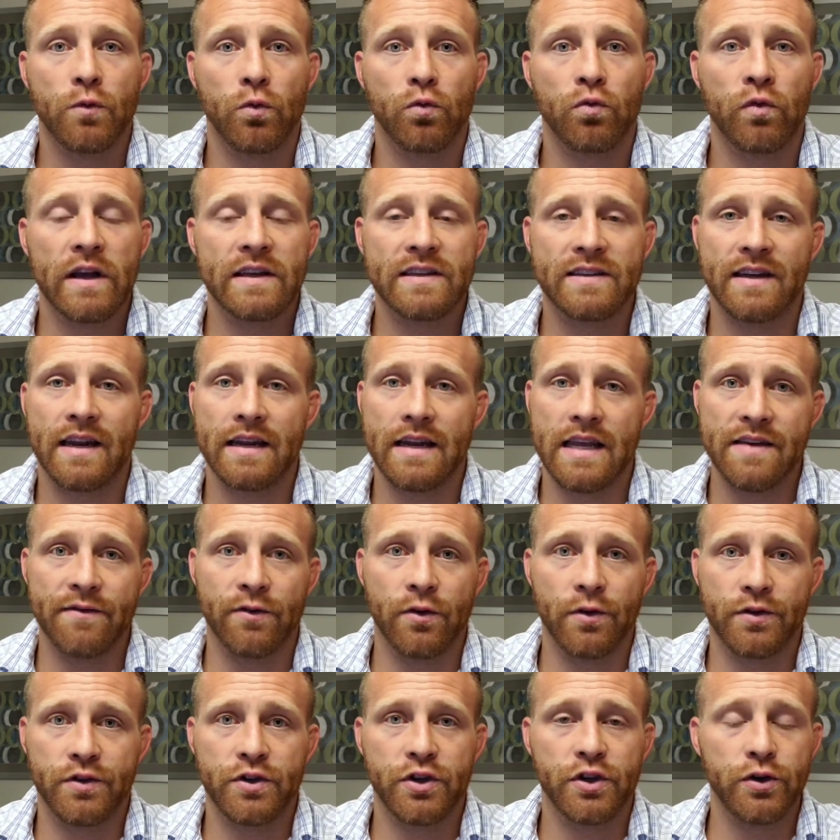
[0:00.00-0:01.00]
Resident
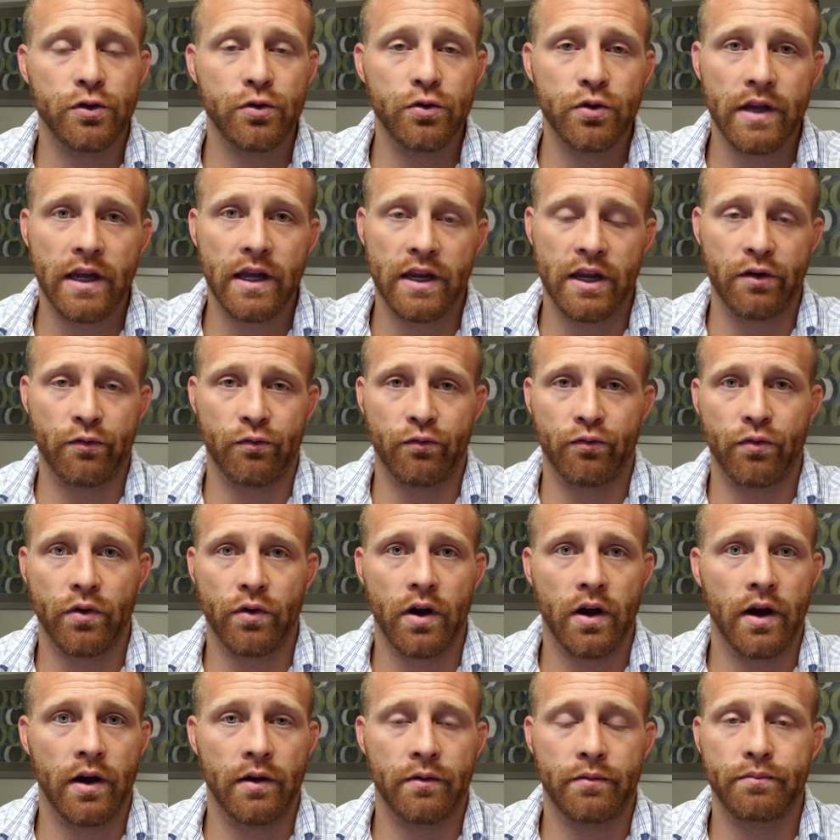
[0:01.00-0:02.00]
Evil 2 getting
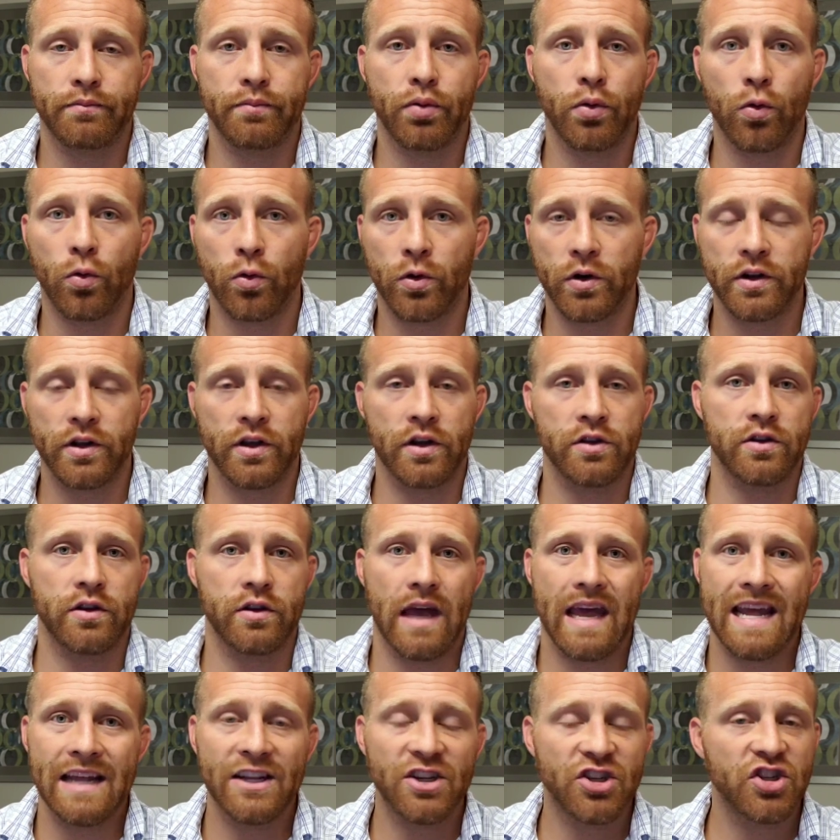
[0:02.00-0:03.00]
port in
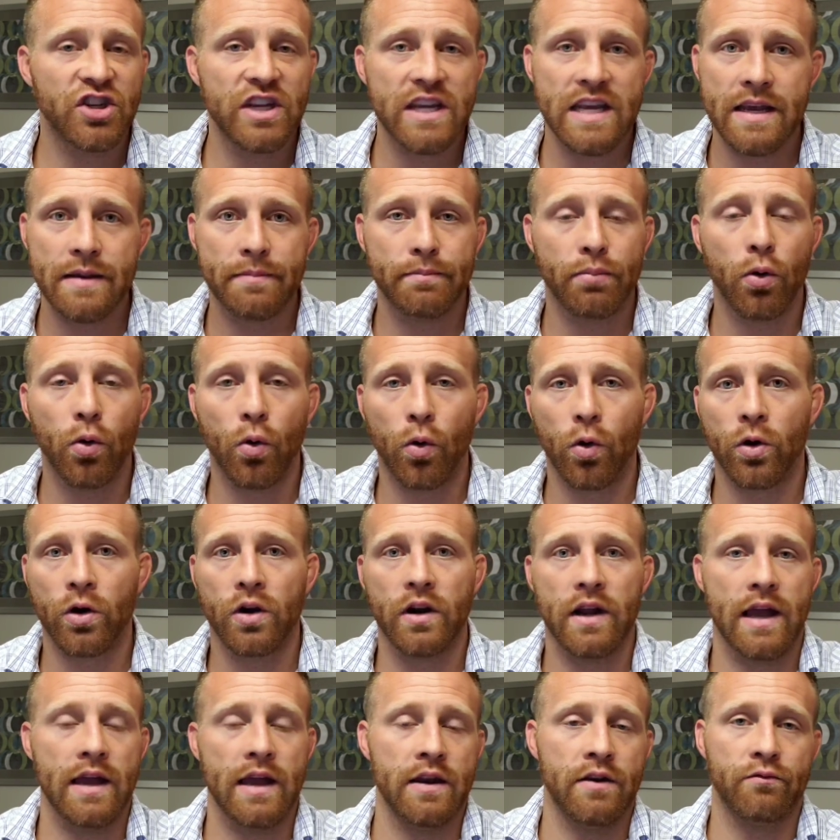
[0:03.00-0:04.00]
the HD
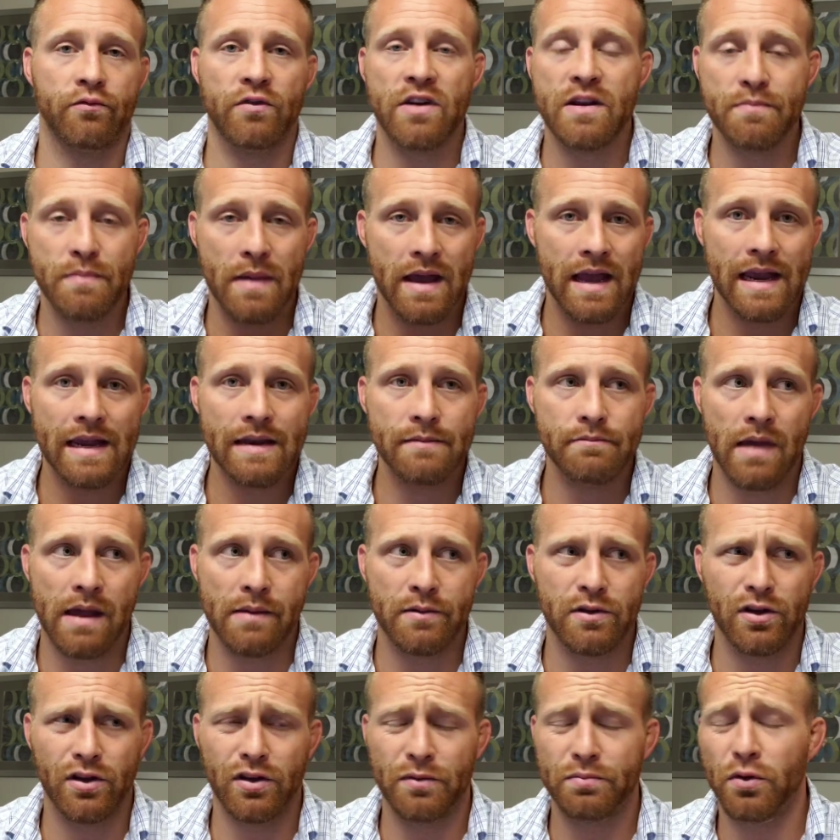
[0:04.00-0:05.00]
port and remade,
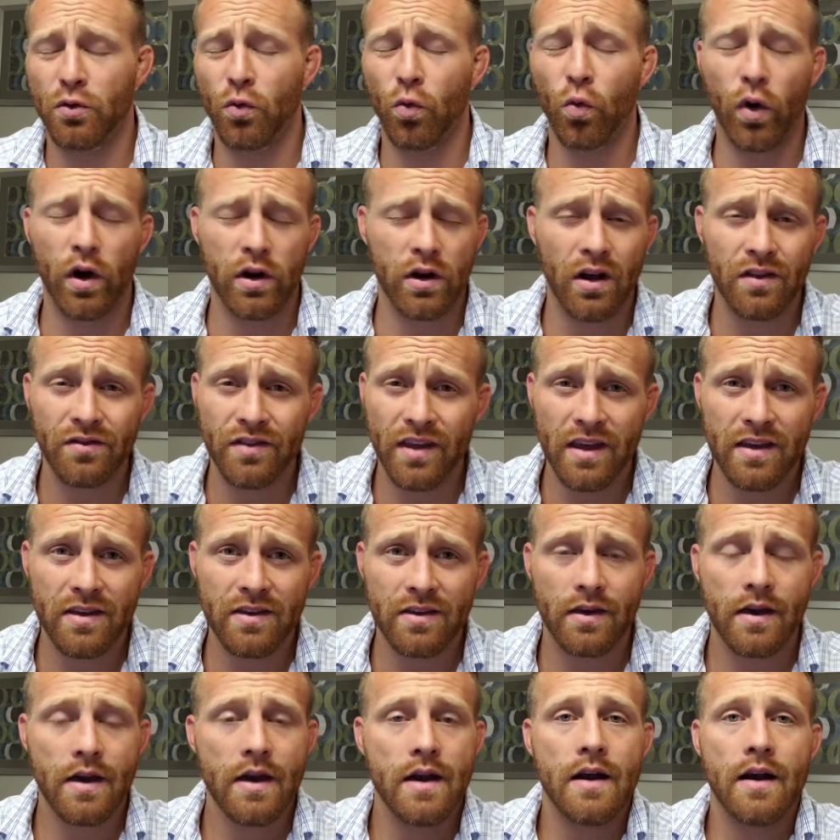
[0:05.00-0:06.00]
maybe they'll put 1 on
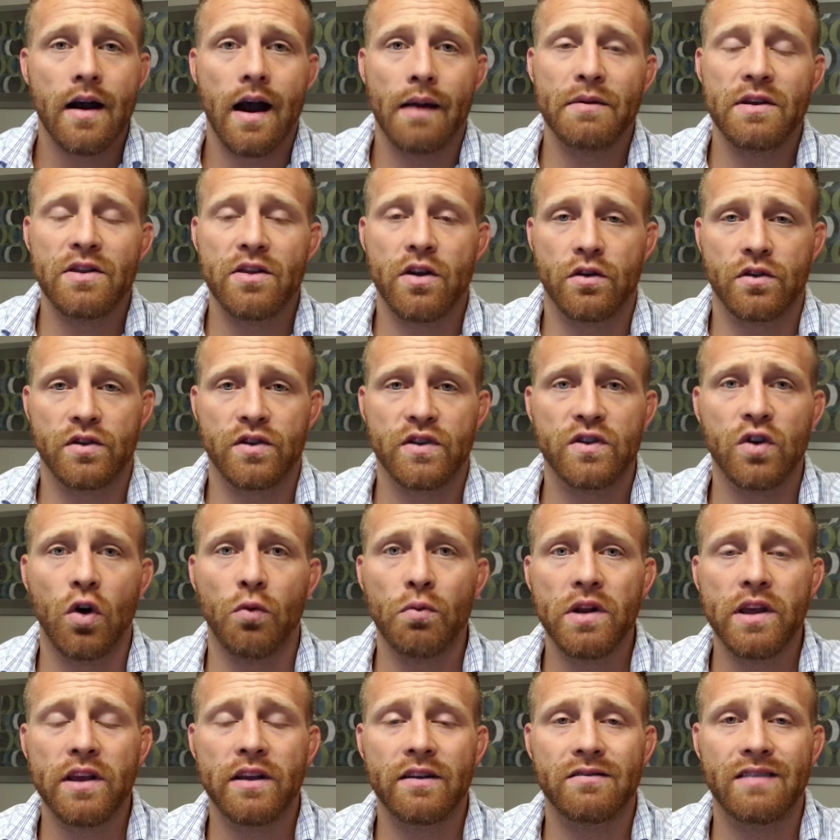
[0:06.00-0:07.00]
this. There's
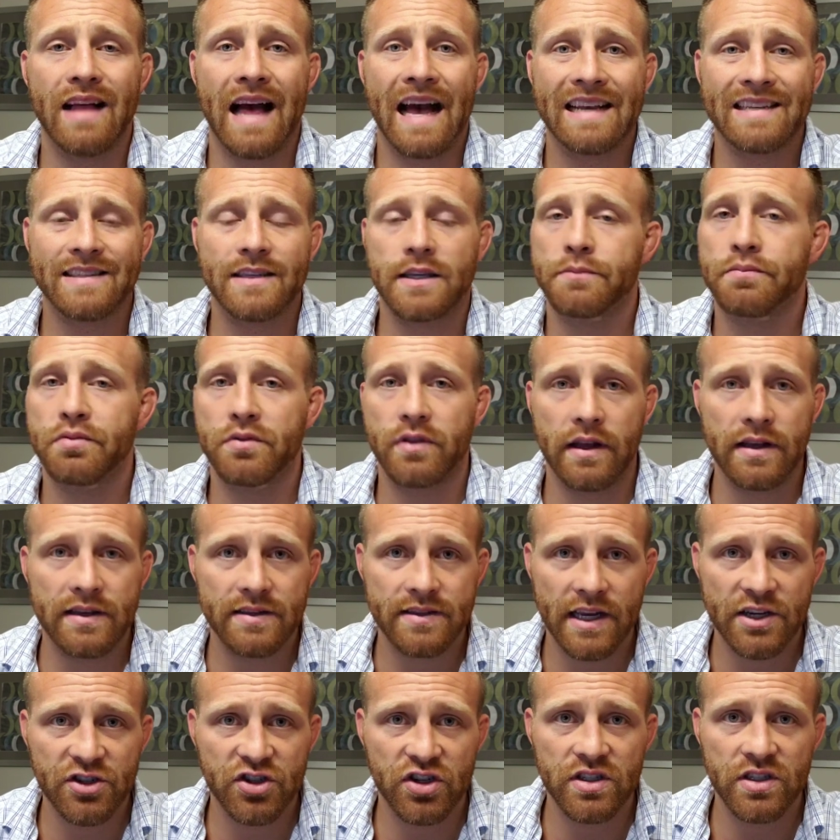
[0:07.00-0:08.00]
so many classic
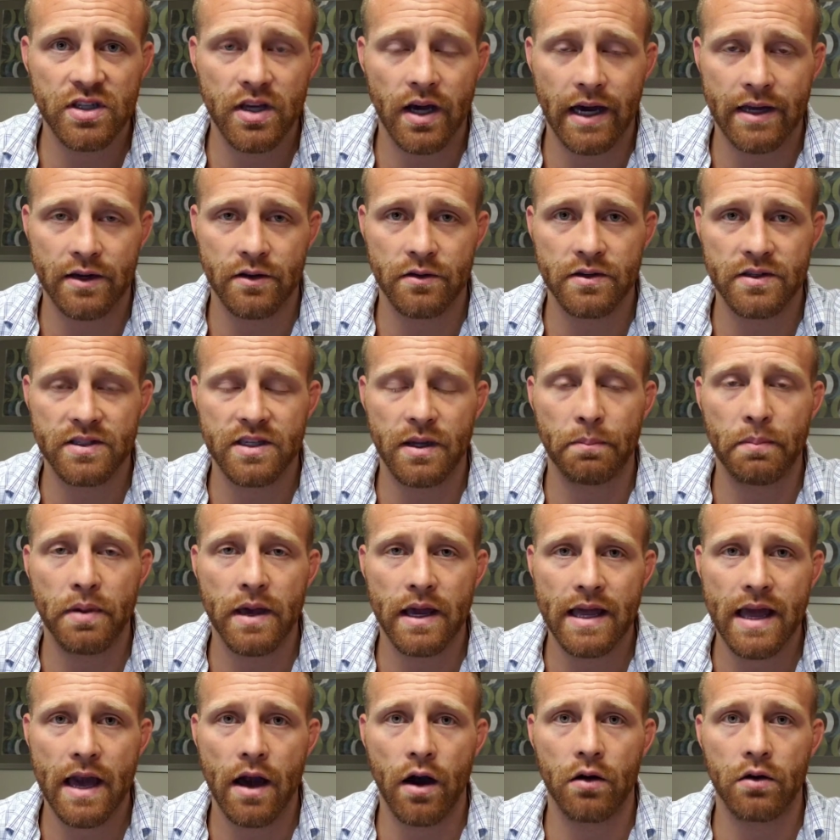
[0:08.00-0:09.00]
PlayStation titles. To
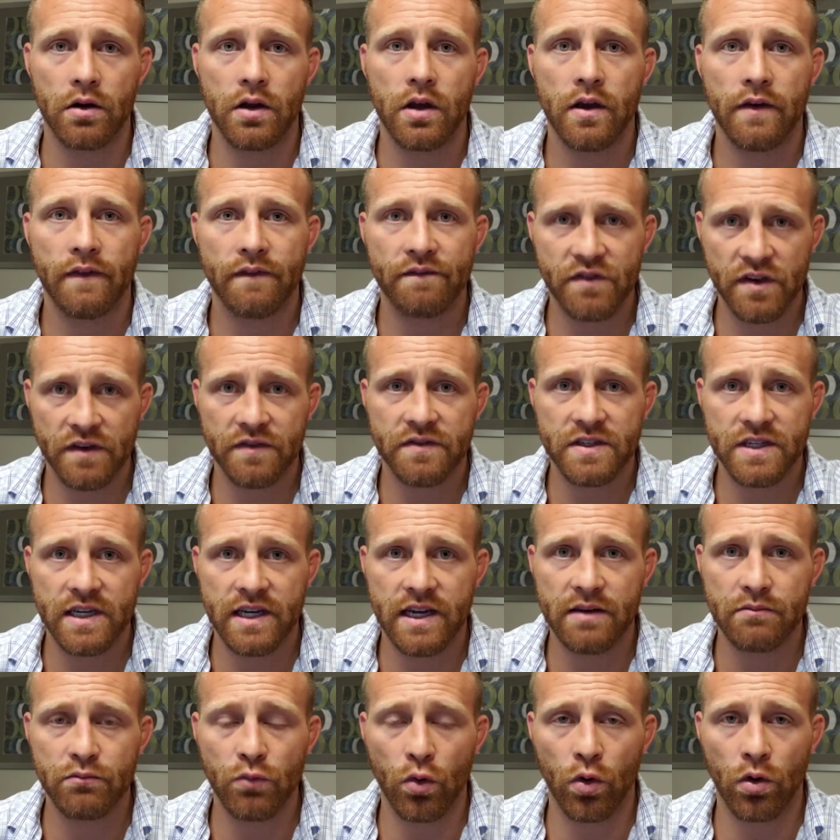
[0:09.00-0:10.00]
pick out
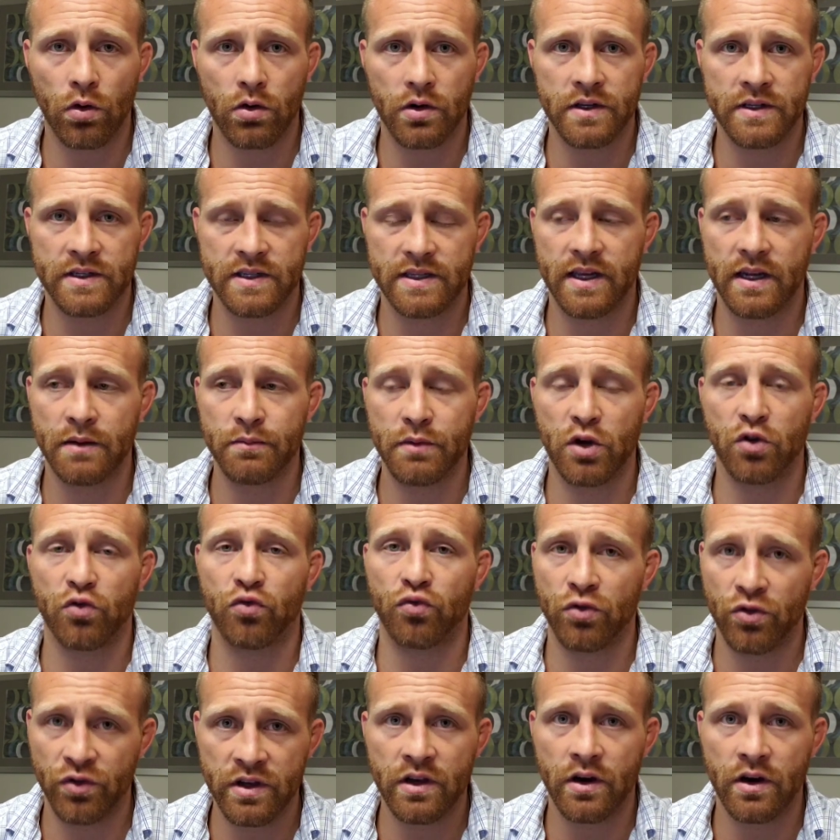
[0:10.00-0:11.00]
15 more is going to be
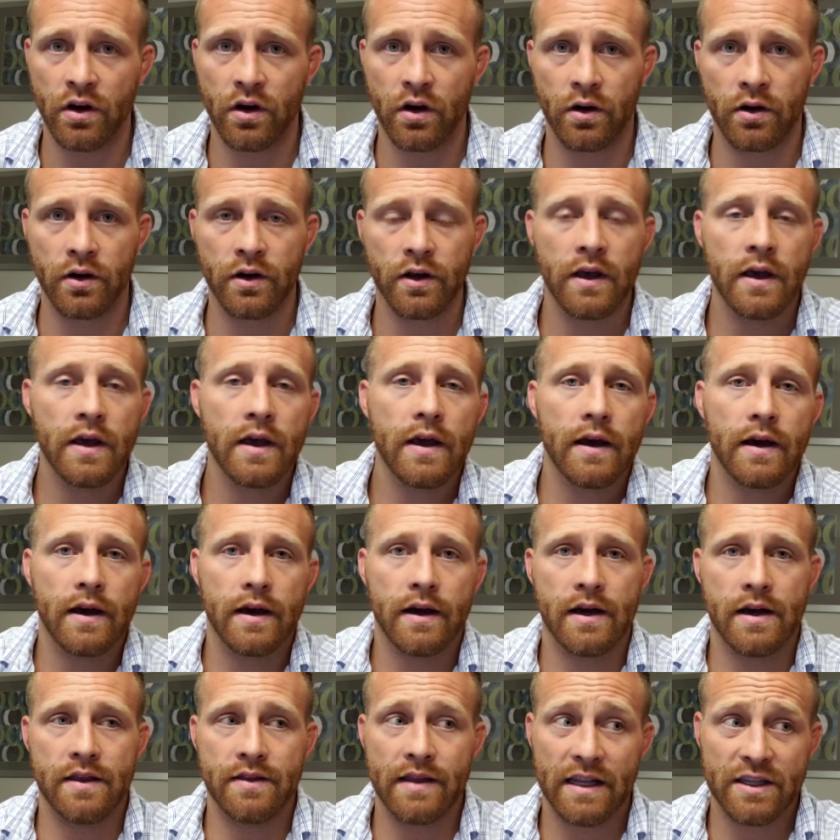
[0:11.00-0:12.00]
really hard,
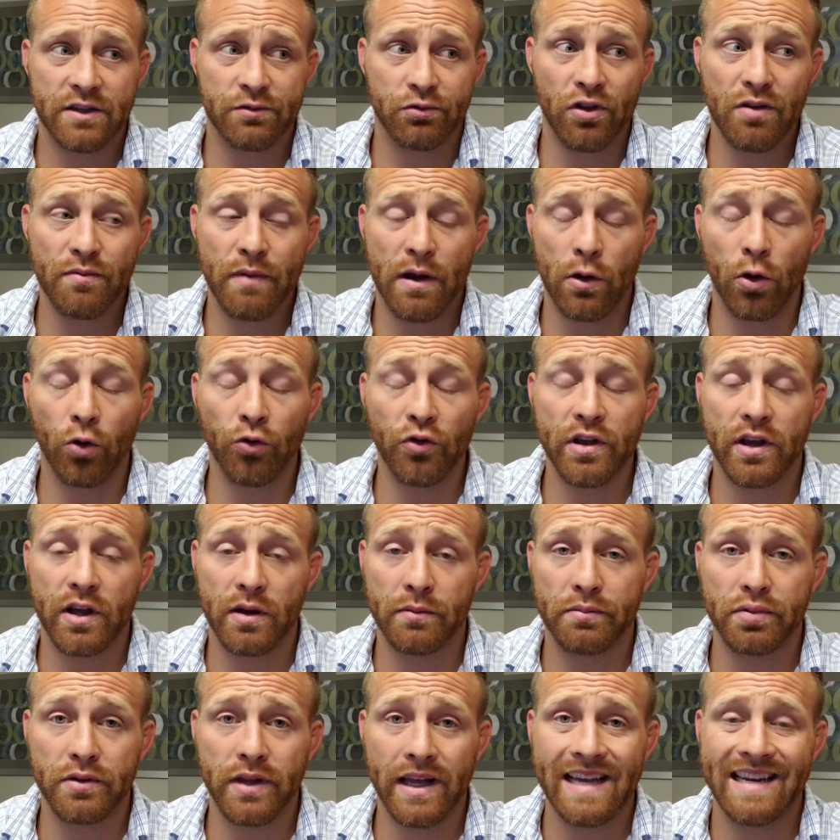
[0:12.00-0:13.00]
and that's really my only
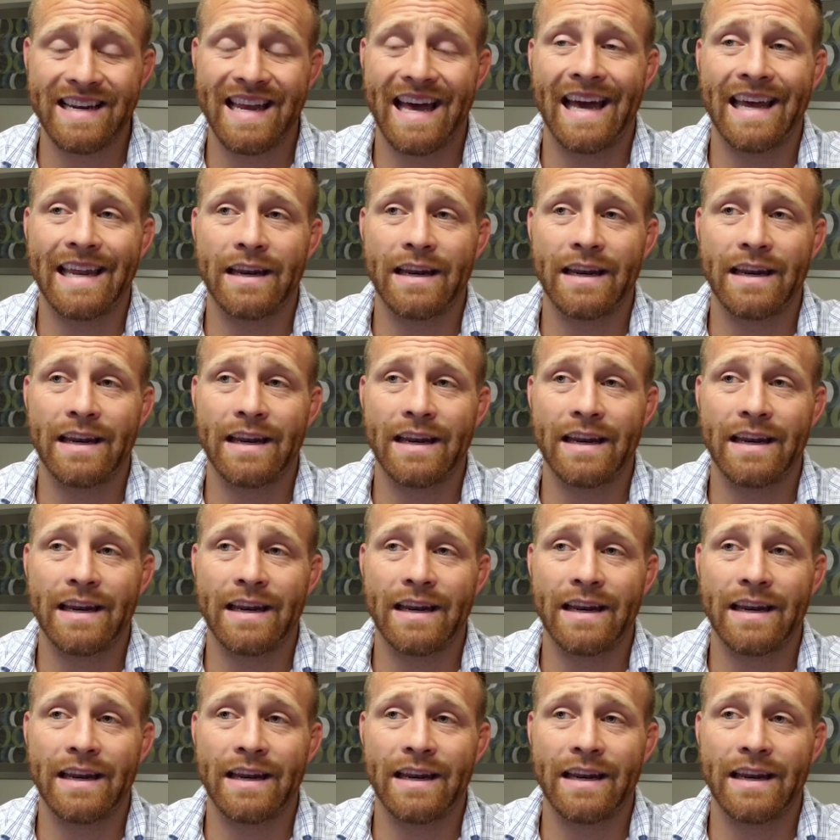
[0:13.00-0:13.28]
complaint.